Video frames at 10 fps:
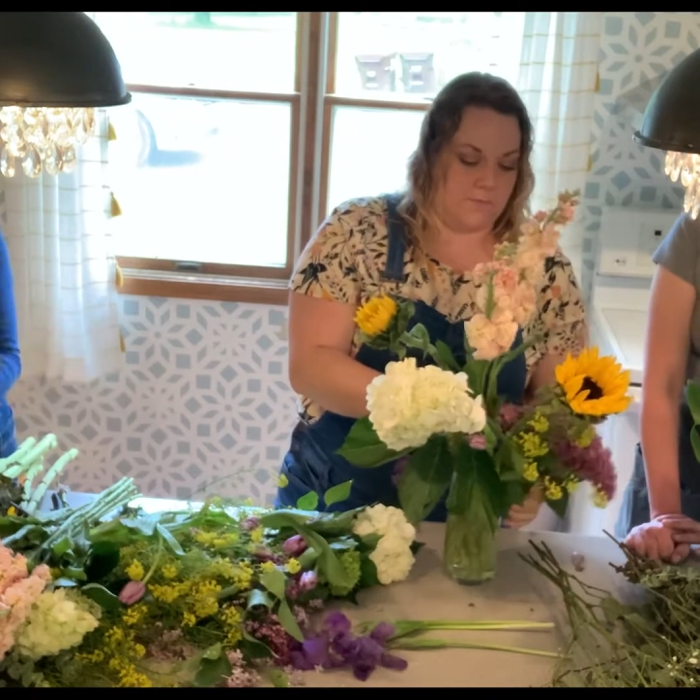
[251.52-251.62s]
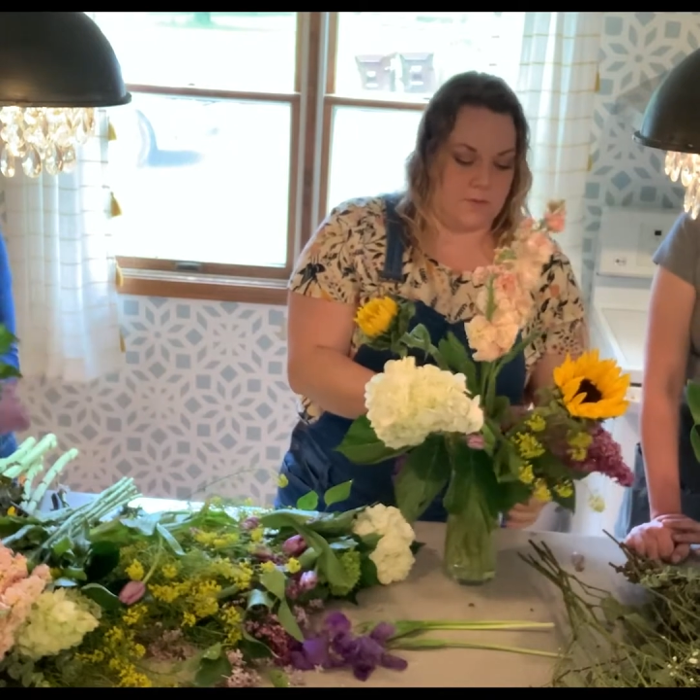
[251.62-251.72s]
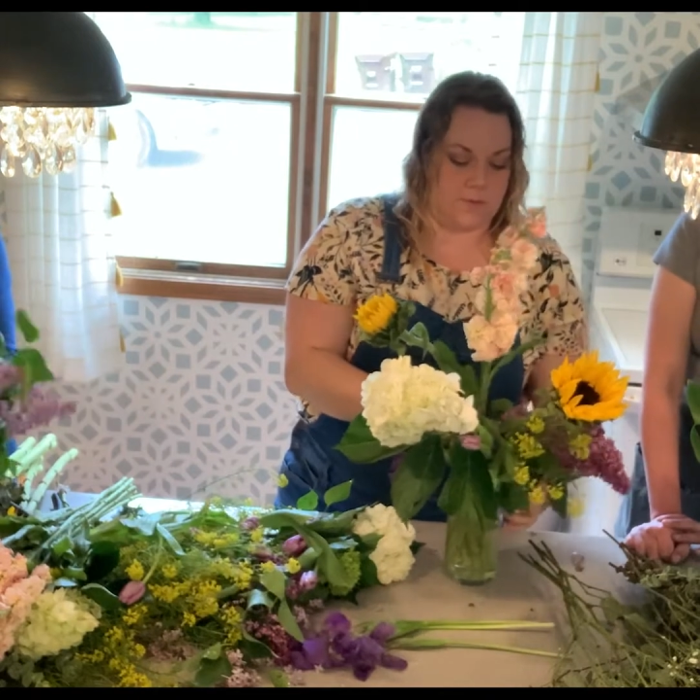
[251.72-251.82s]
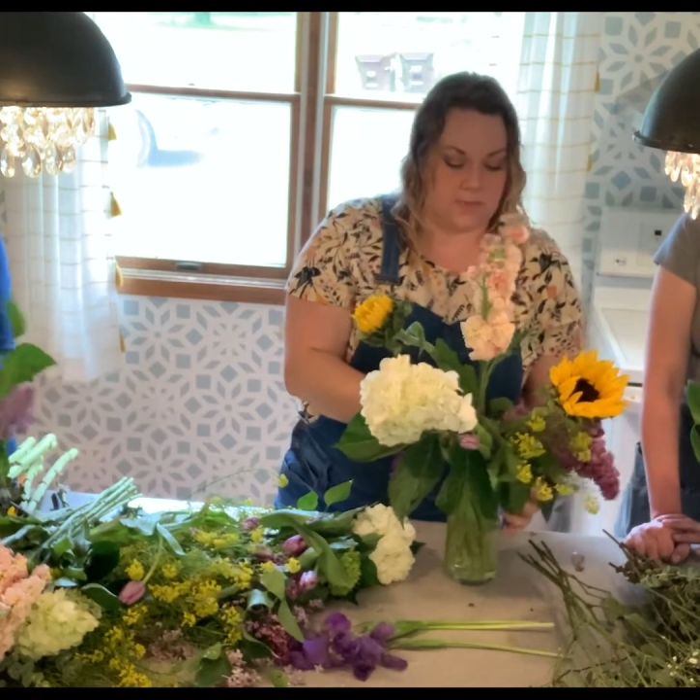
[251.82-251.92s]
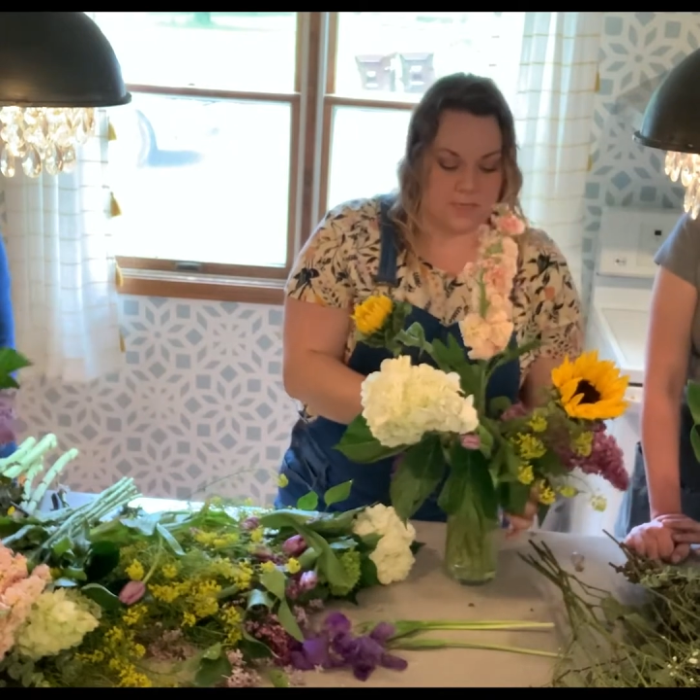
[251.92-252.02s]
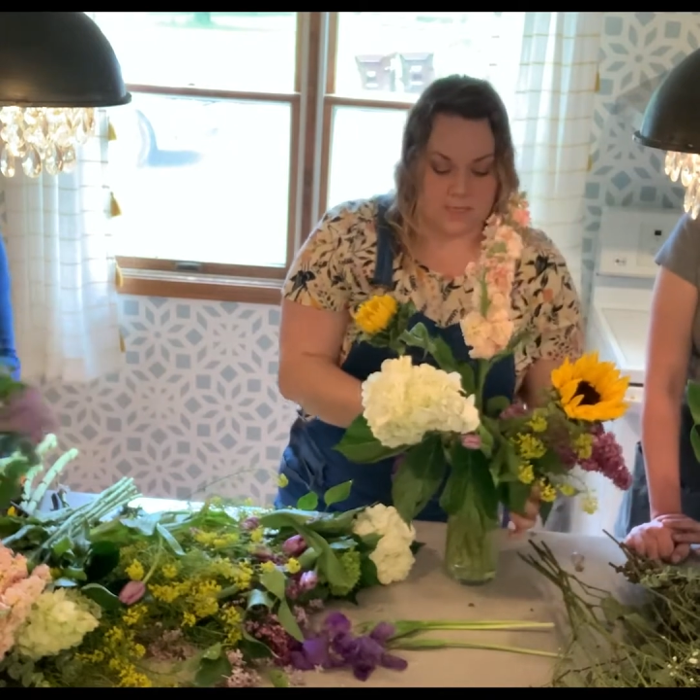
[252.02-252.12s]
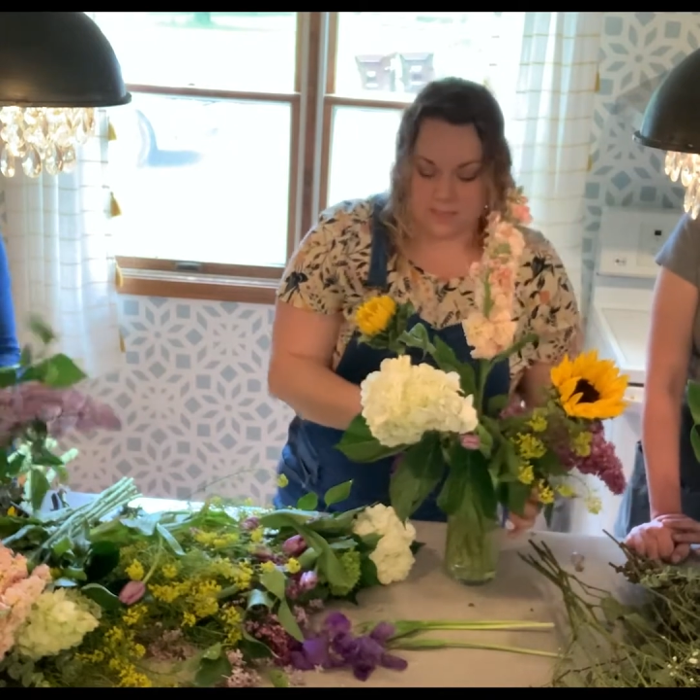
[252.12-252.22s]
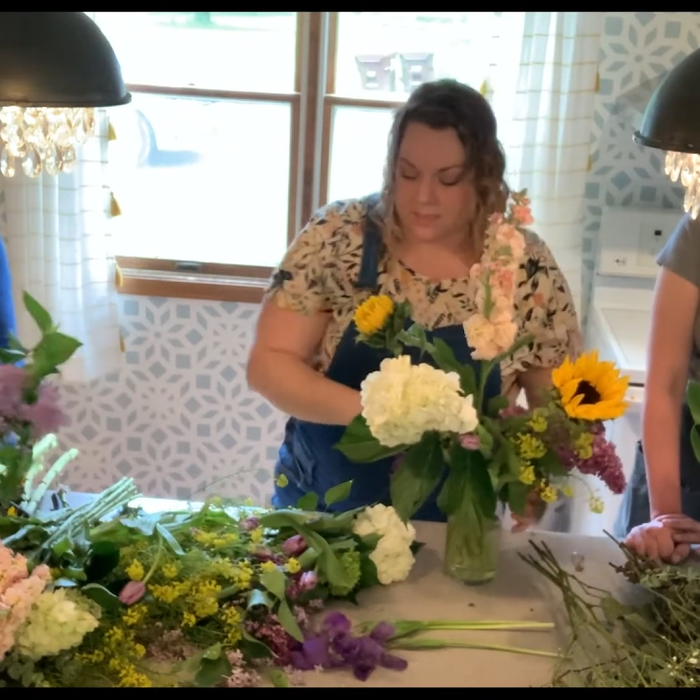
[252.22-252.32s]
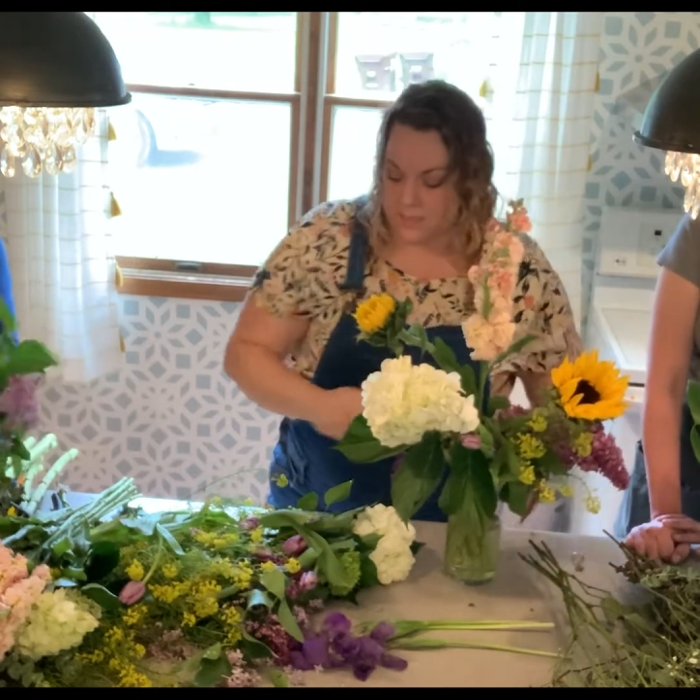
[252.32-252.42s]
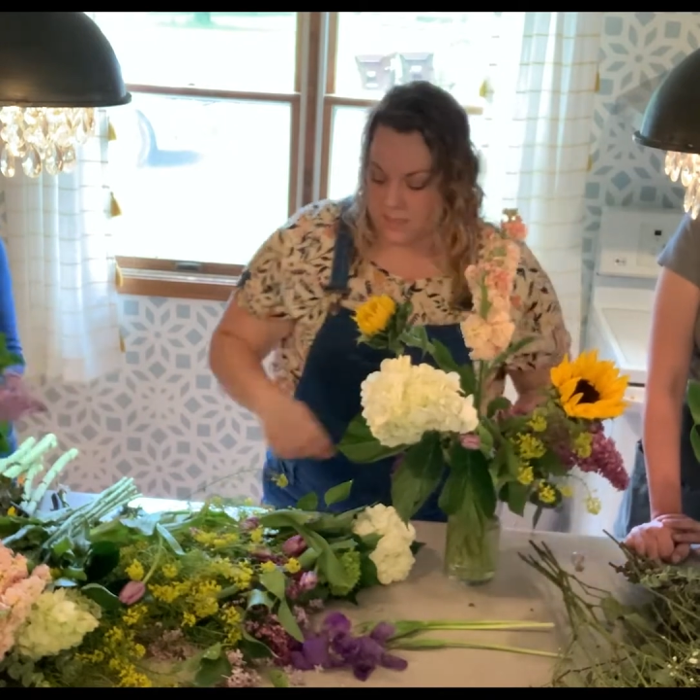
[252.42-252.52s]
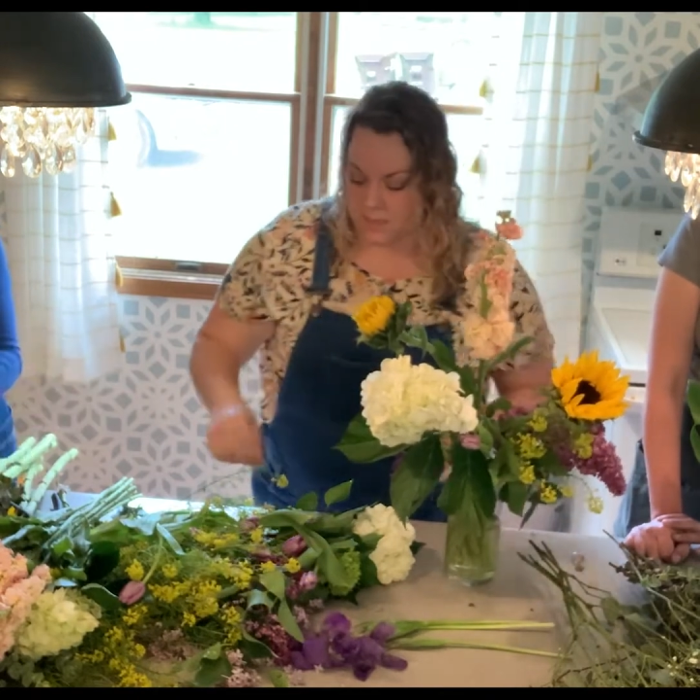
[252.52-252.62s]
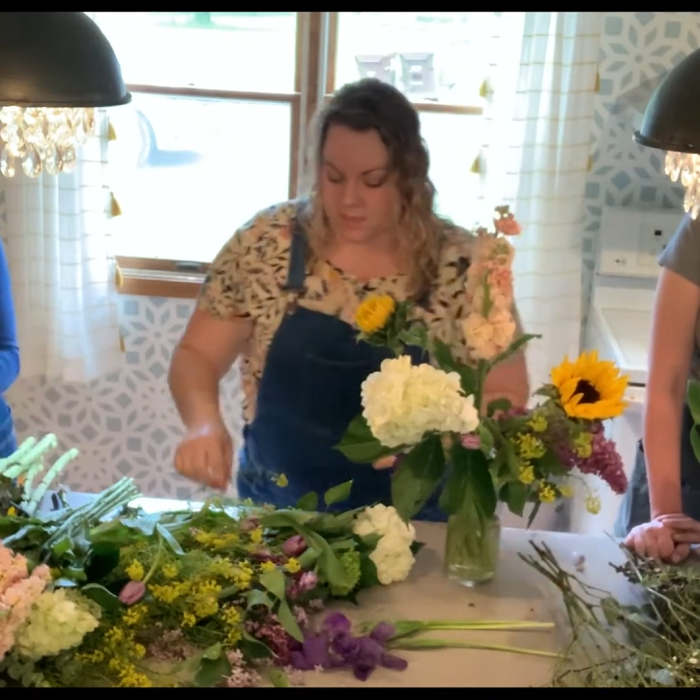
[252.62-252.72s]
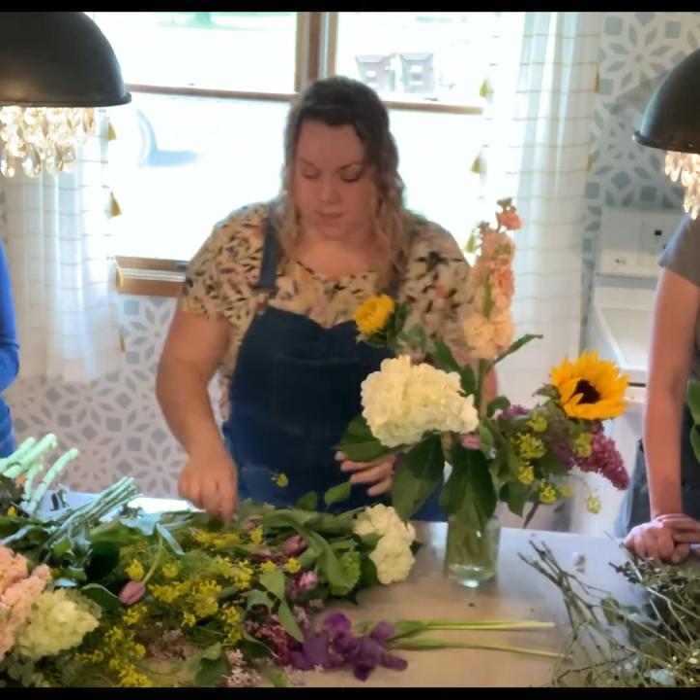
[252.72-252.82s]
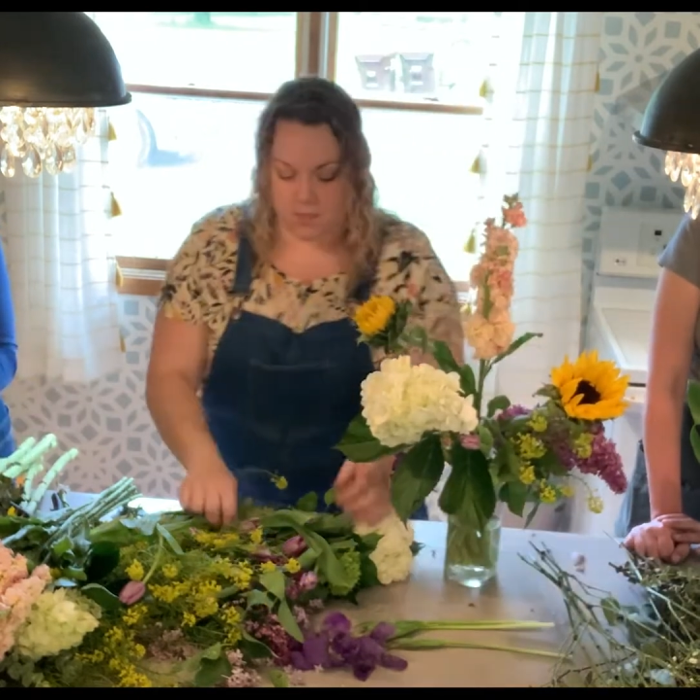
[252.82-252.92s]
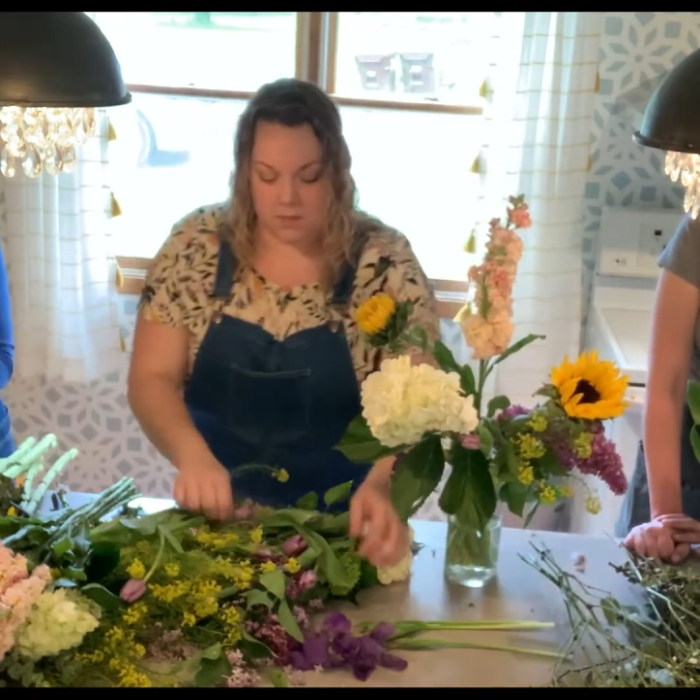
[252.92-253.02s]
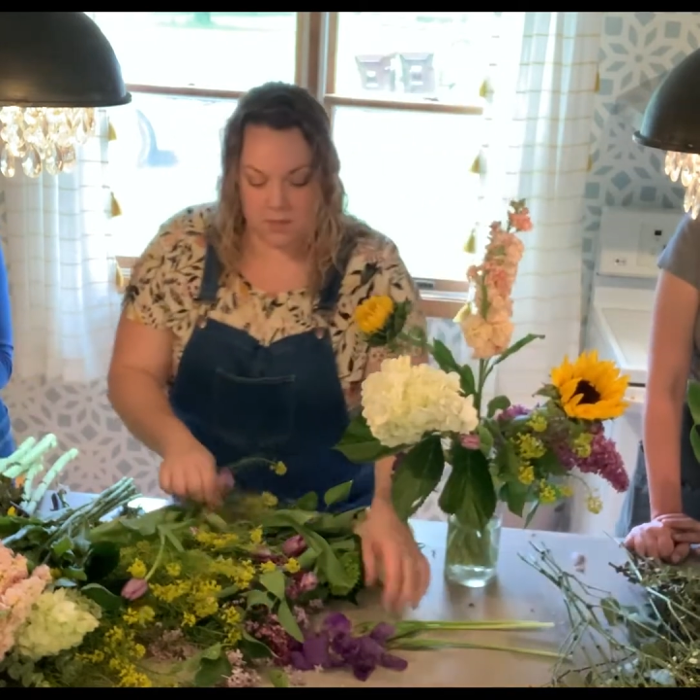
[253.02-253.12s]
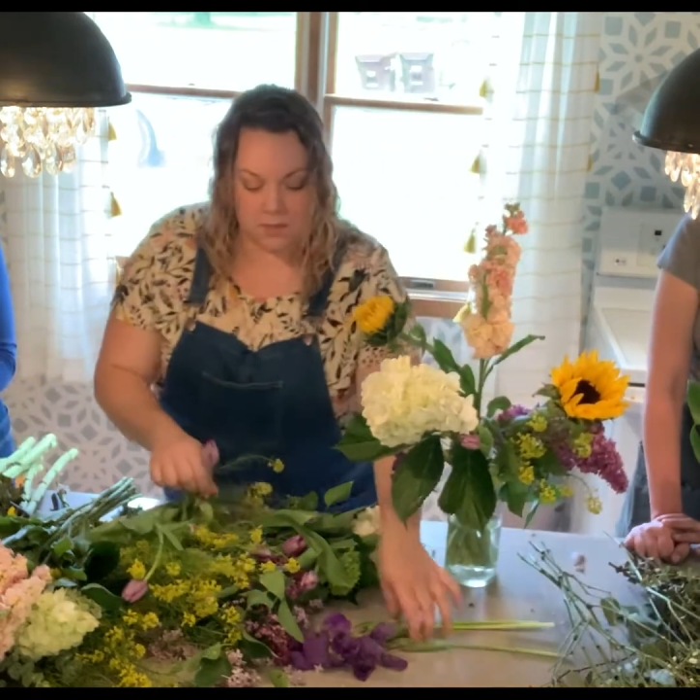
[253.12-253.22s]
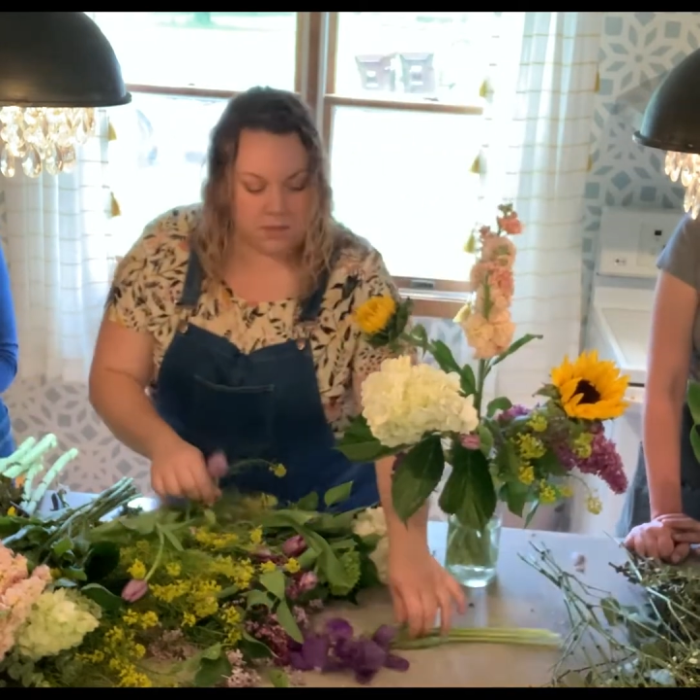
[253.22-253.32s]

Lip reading: put things in here